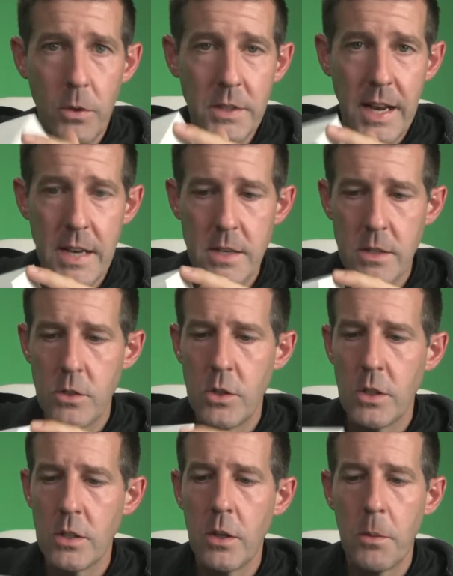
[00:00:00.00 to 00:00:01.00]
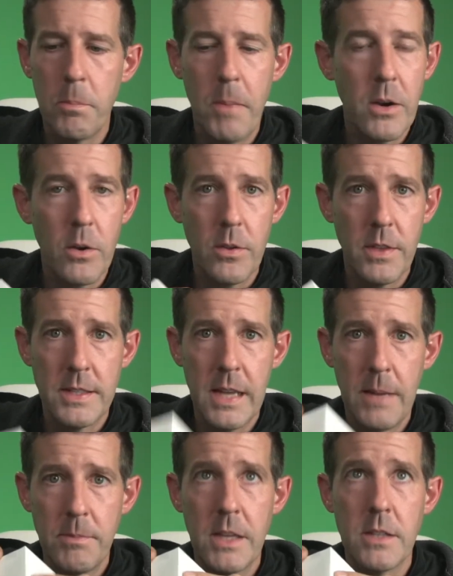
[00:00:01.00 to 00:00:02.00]
edges just look better than taped
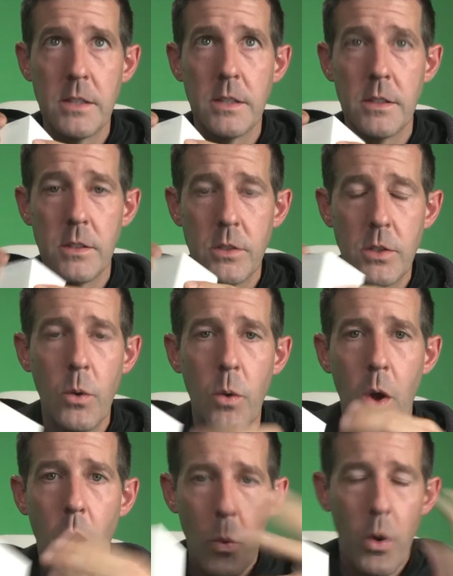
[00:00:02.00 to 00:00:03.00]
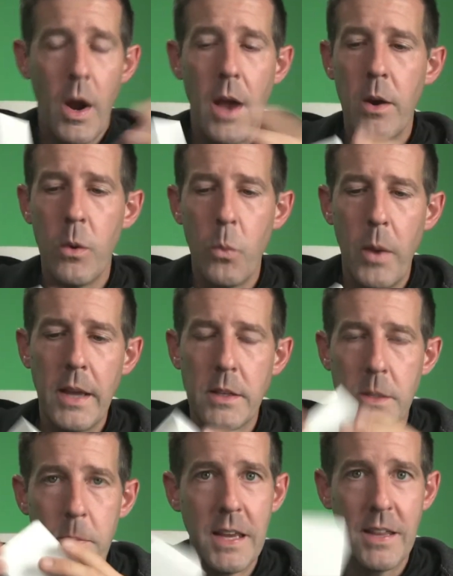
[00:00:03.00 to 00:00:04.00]
edges. So we're on our way to
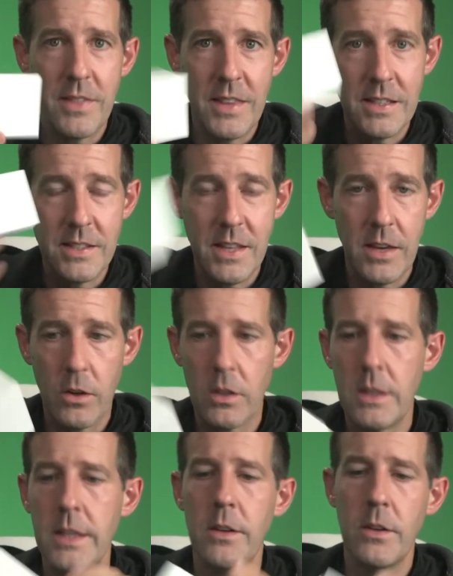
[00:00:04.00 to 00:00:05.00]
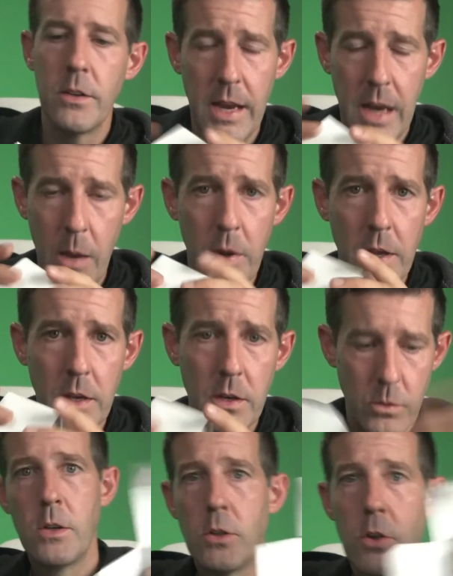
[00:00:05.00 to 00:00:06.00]
making things that are cleaner. I want you to
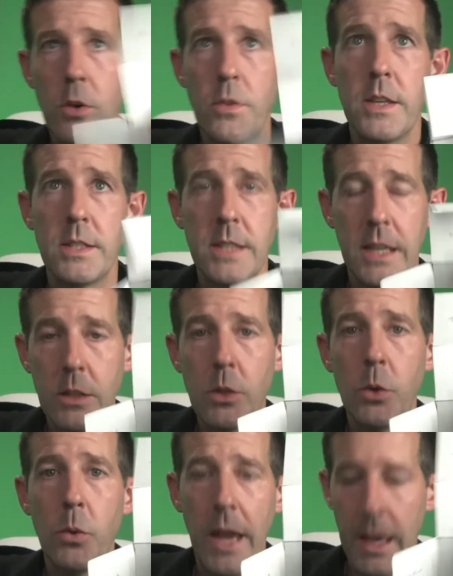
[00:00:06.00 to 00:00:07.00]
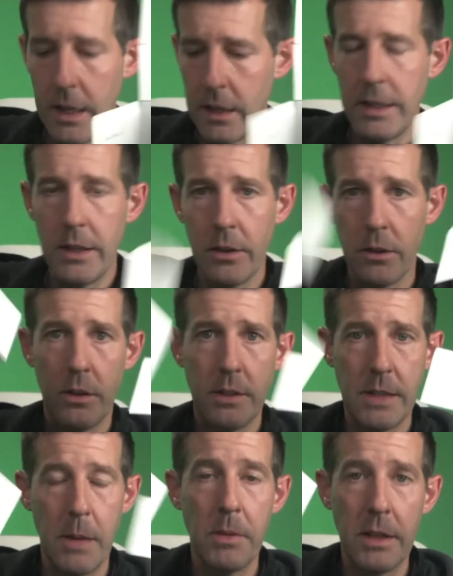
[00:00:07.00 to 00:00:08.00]
turn this into a cleaner
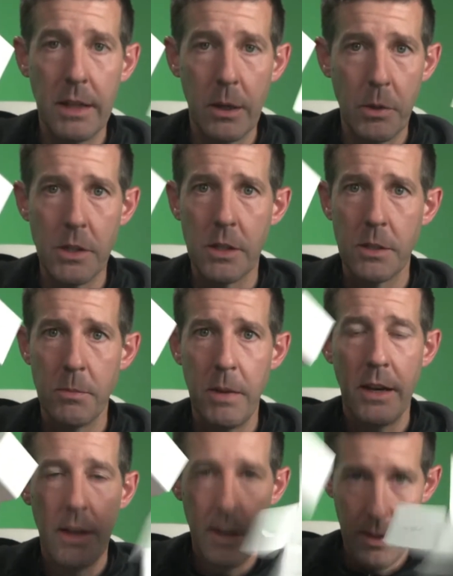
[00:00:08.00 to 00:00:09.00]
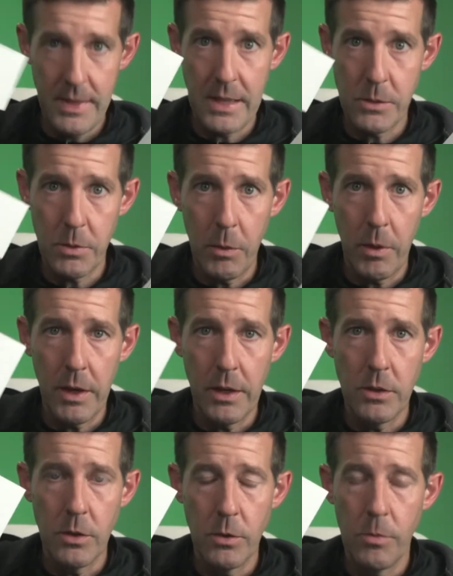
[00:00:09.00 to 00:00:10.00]
template like we just made. That's what I want you to do
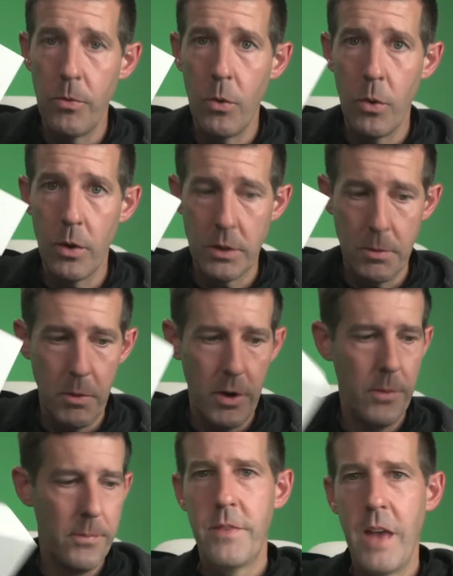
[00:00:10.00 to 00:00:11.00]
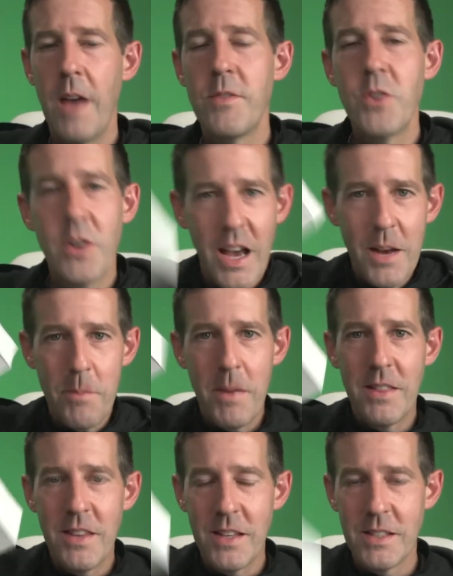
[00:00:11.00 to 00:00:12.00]
for tomorrow. I'm showing you how to make
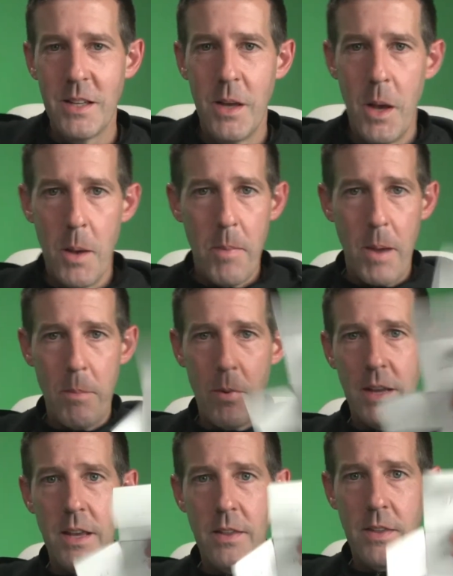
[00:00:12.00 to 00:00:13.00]
this by breaking this